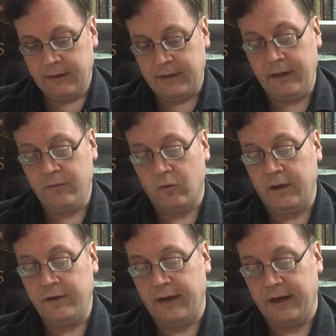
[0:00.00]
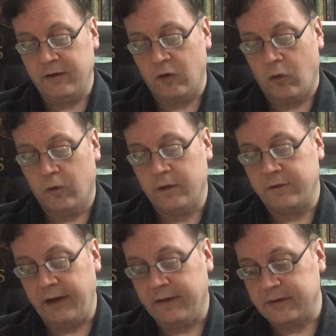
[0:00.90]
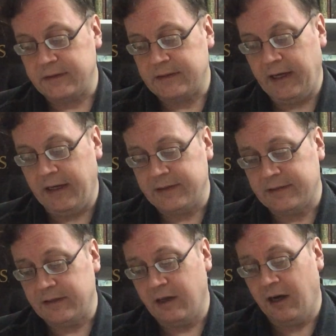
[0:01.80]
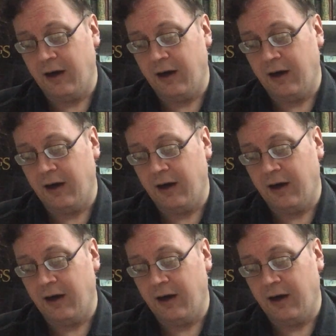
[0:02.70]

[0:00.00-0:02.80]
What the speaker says: Then one who held a horn of ale in his hand said,